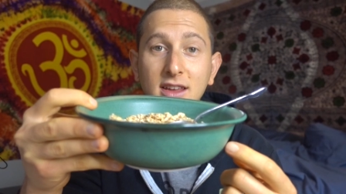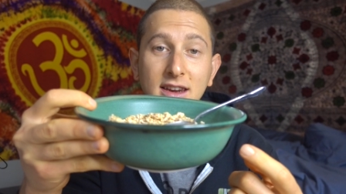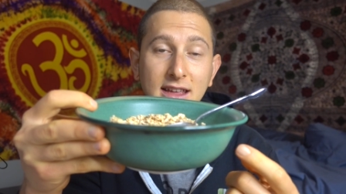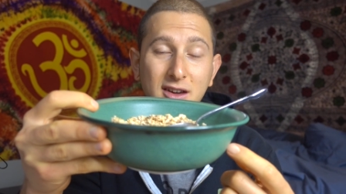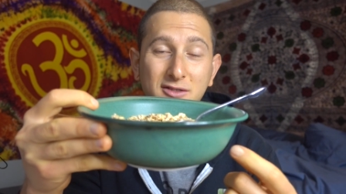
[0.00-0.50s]

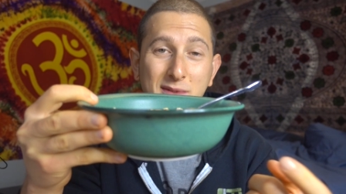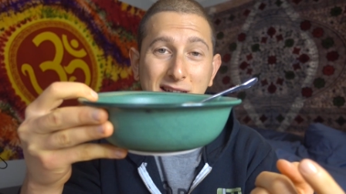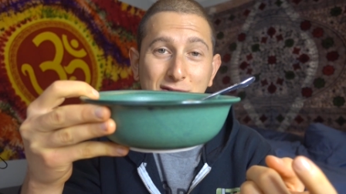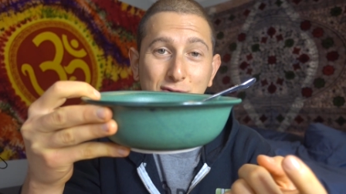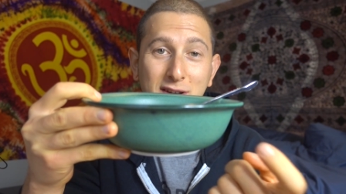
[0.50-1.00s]
Eating out of
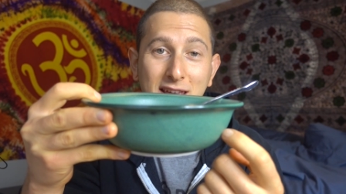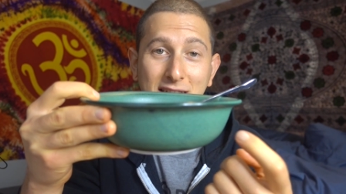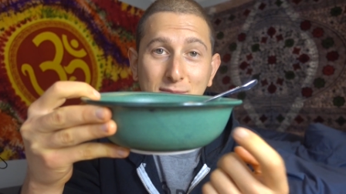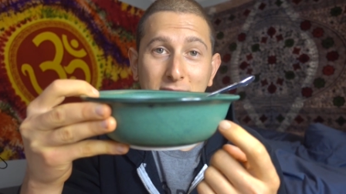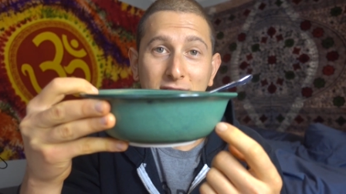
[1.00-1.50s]
my own
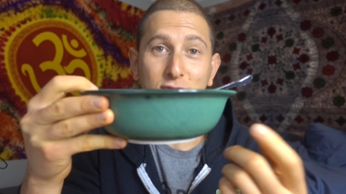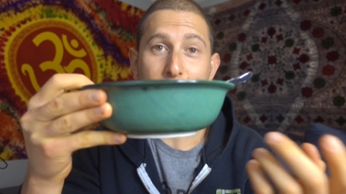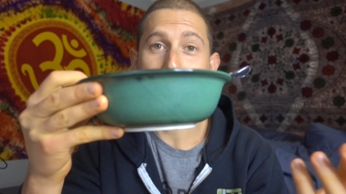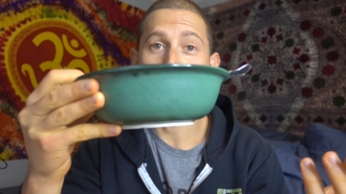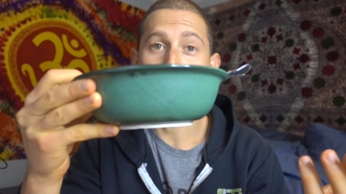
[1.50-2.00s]
handmade
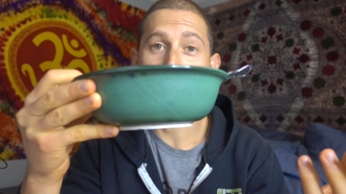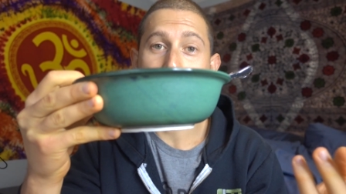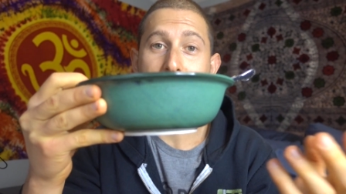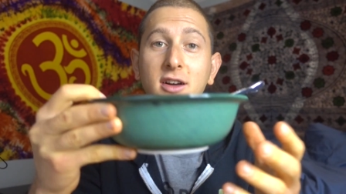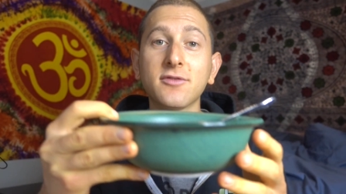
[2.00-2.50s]
ceramic
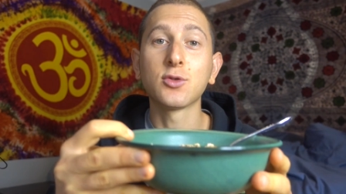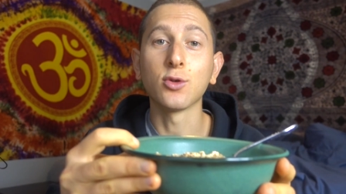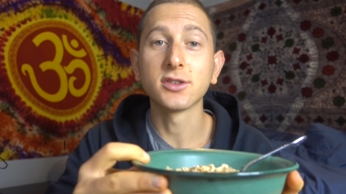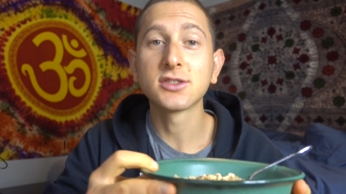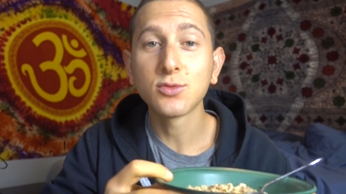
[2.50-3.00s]
pottery, of
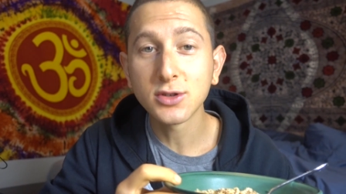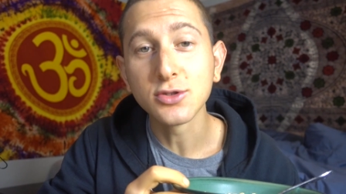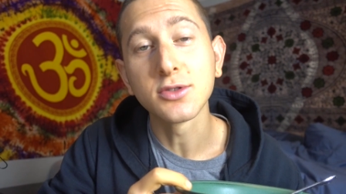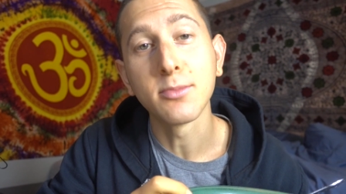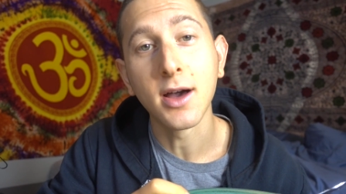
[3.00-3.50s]
course,
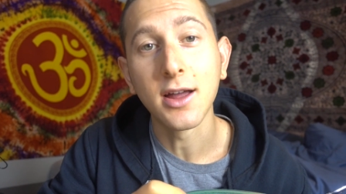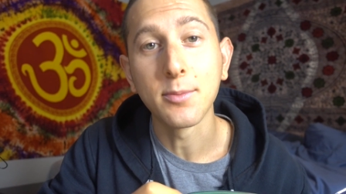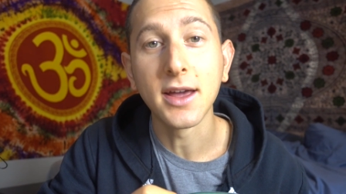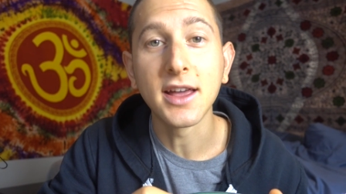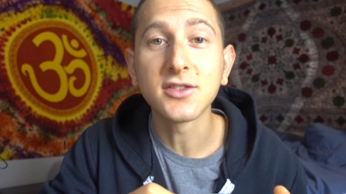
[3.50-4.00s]
which you can buy
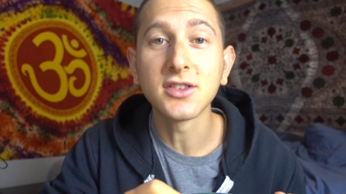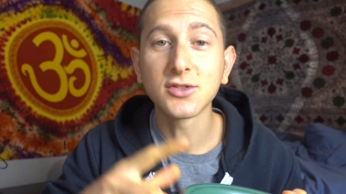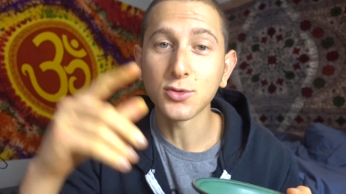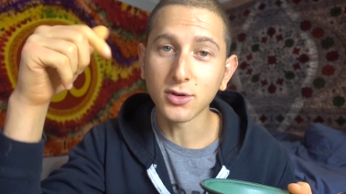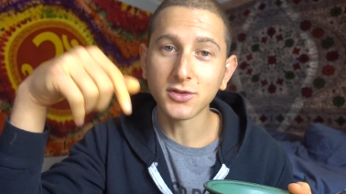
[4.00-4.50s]
on my Etsy
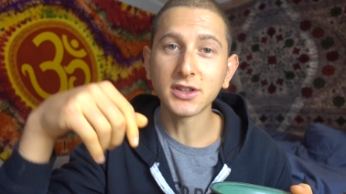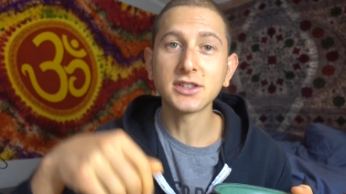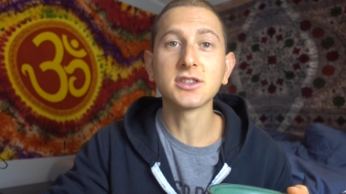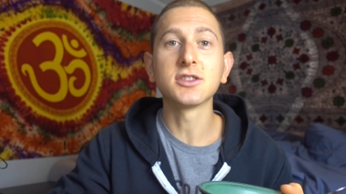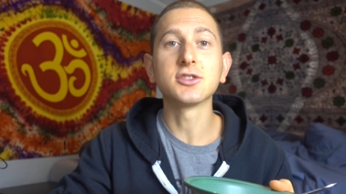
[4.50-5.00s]
store,
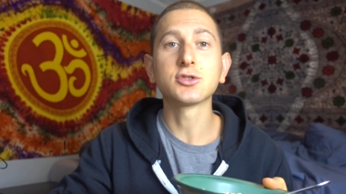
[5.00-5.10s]
links in the